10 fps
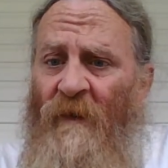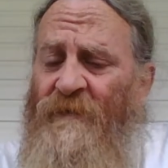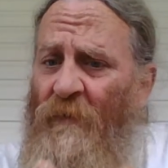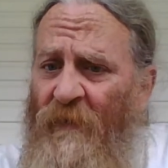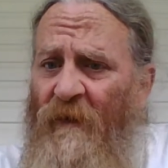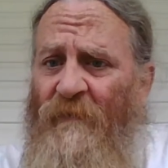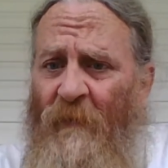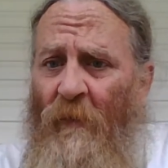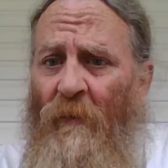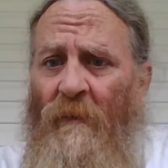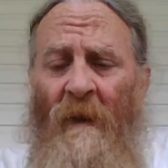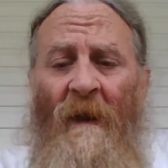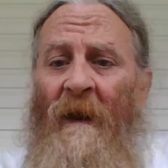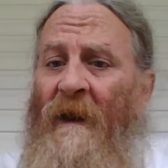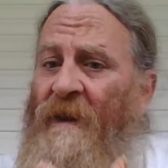So therefore,
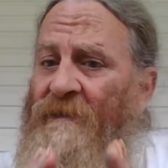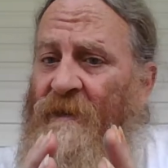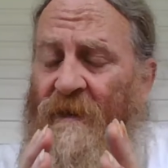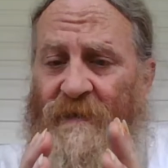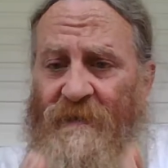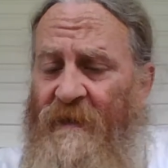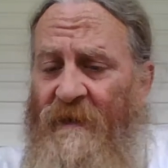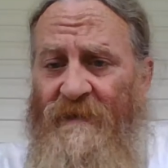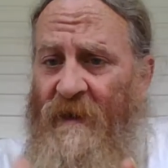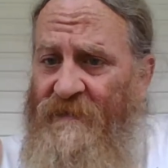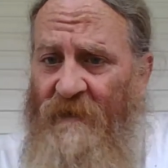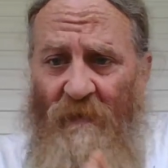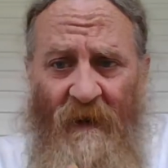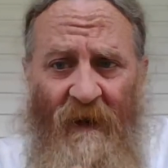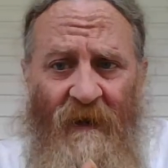it, it's it, it's
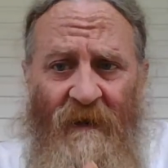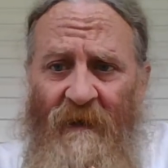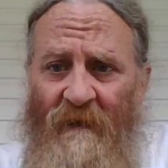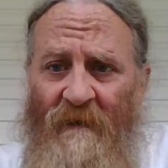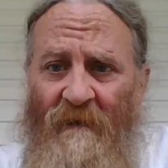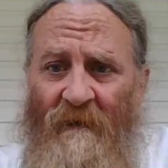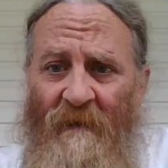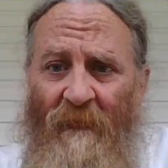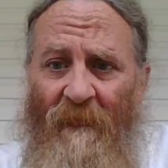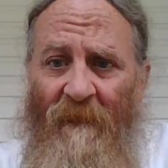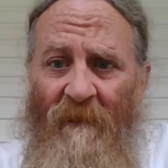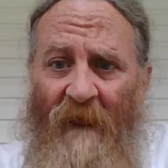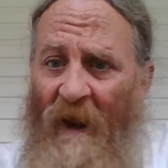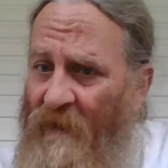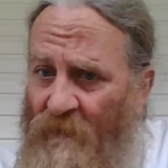okay.
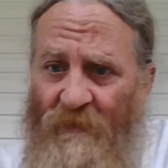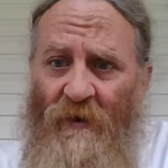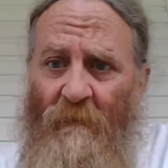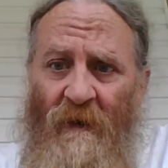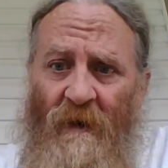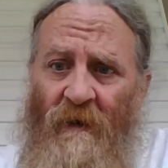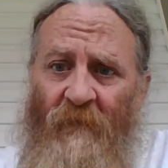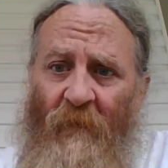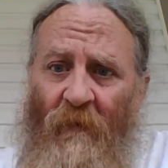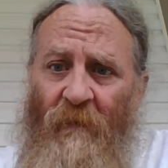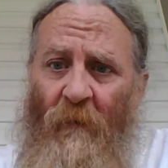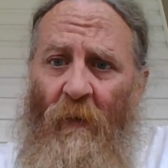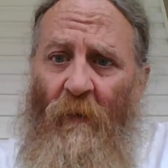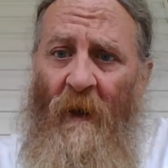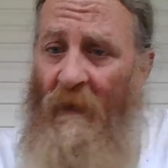I know there's going to be
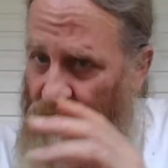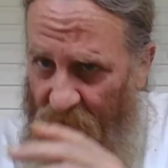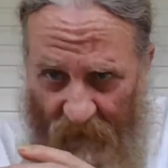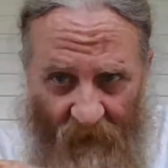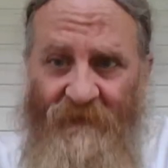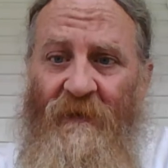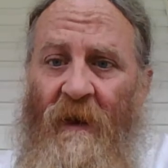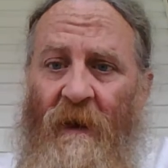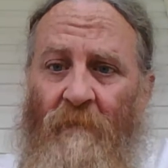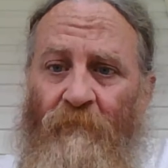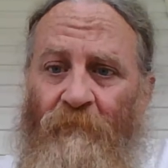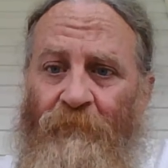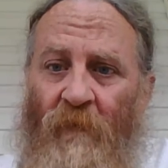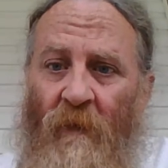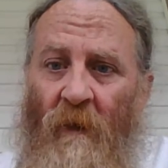144. Why? I said it.
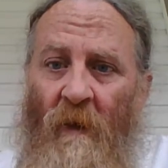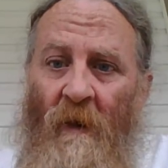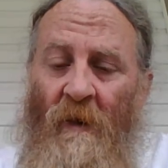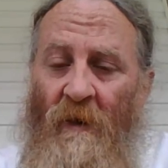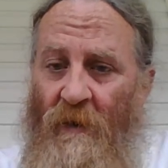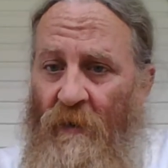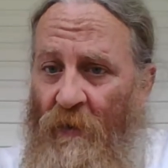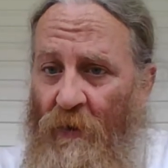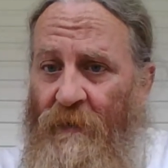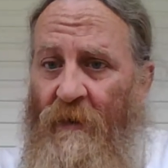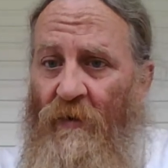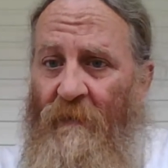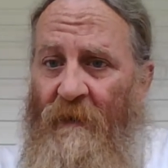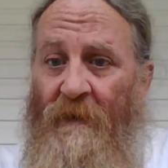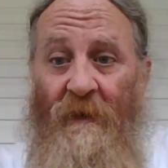Who they
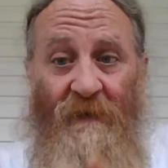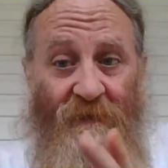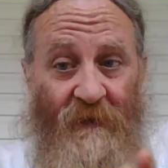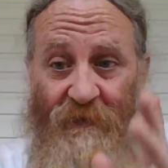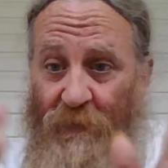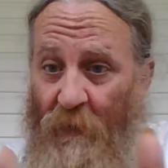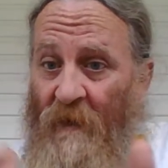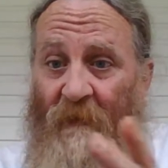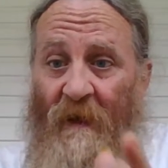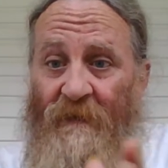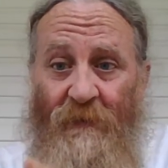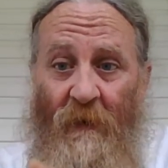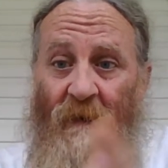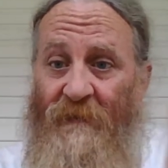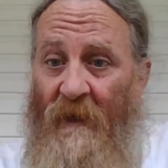gonna be? It says twelve out of
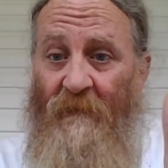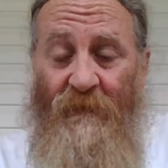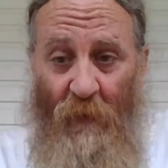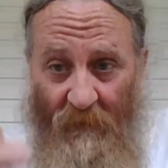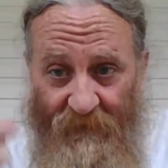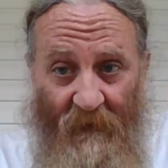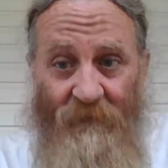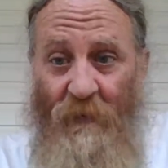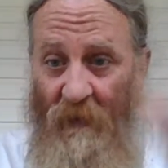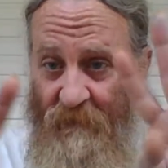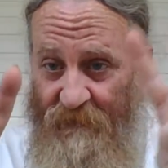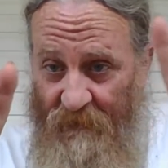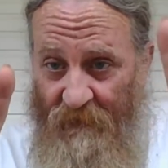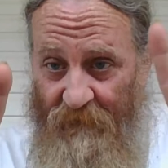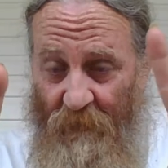twelve times twelve times twelve is
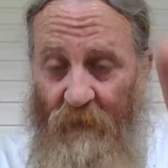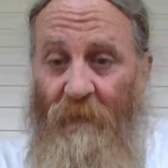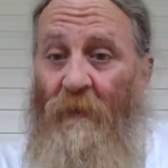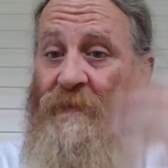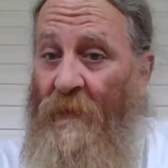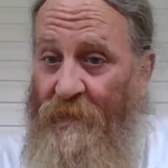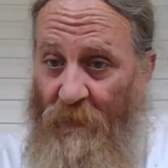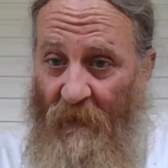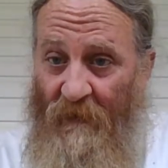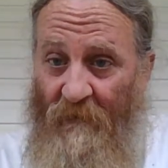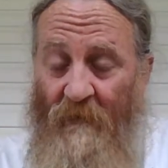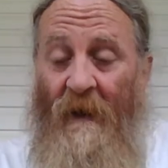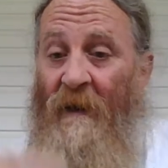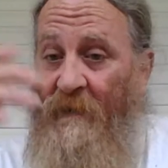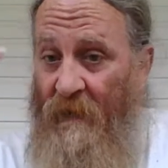one hundred forty four. So twelve
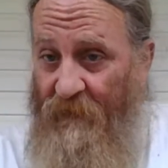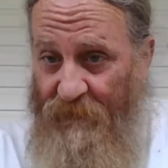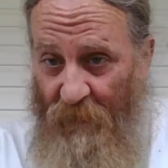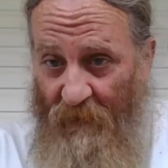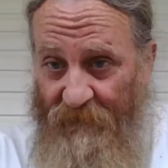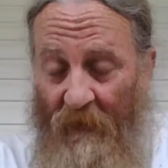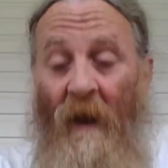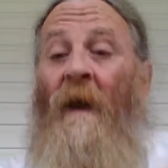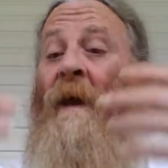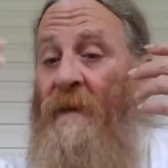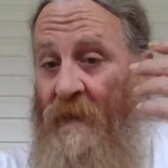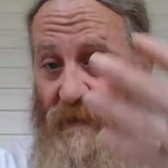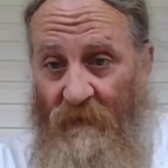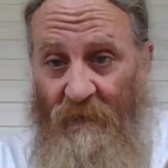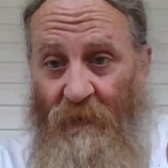out of each twelve times
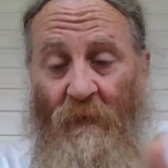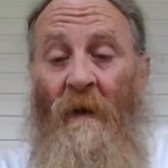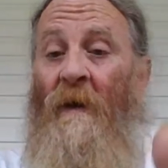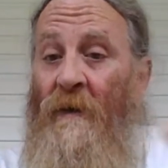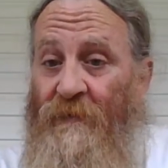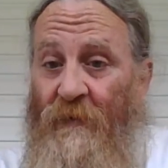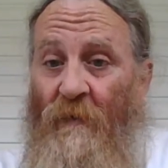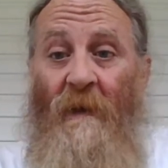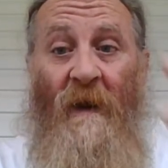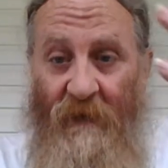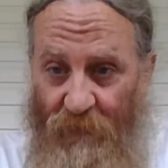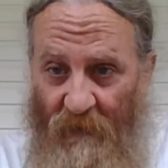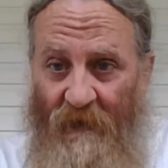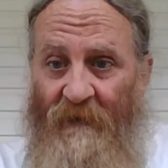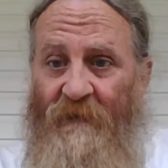that's one hundred four. Who's it gonna be? That's
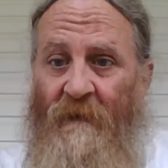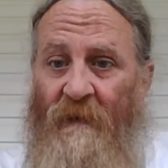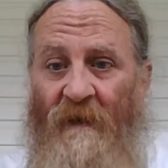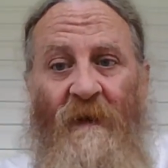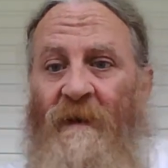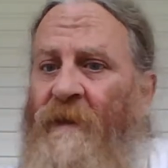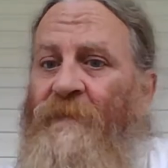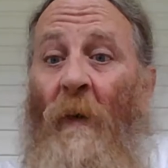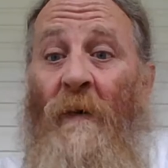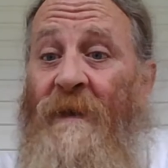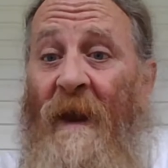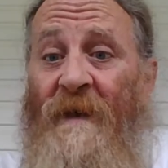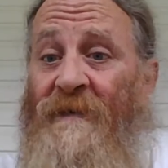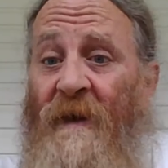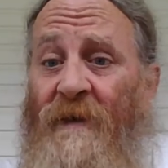what I said. And as far as I
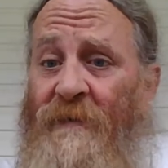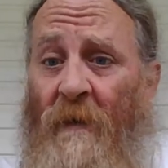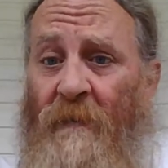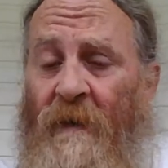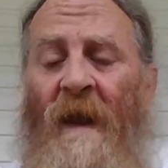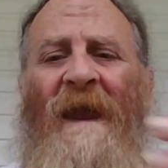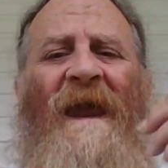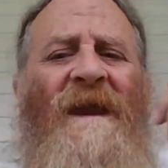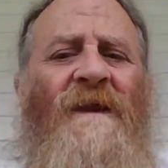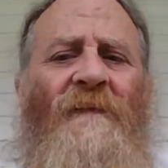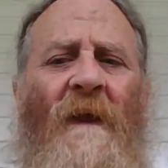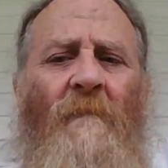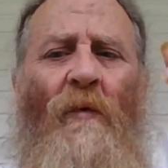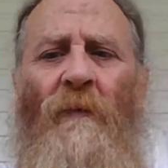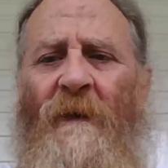can teach on it,
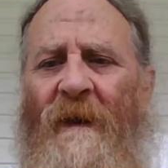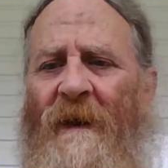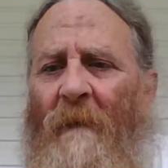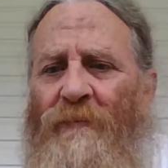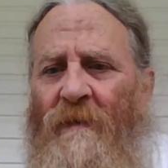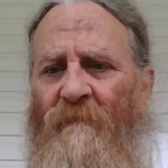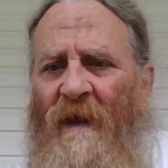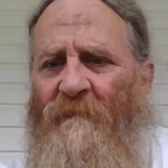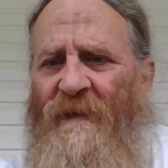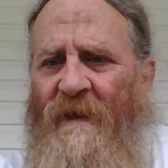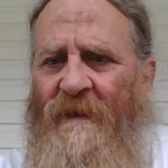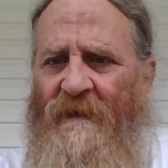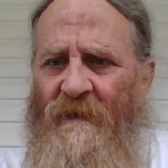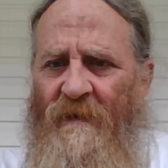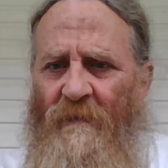anything more than that, I put my
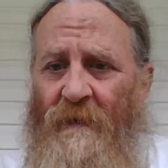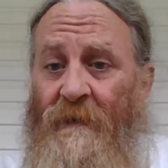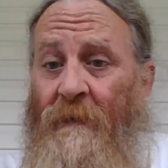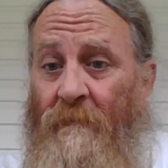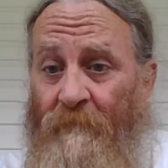opinion in on it.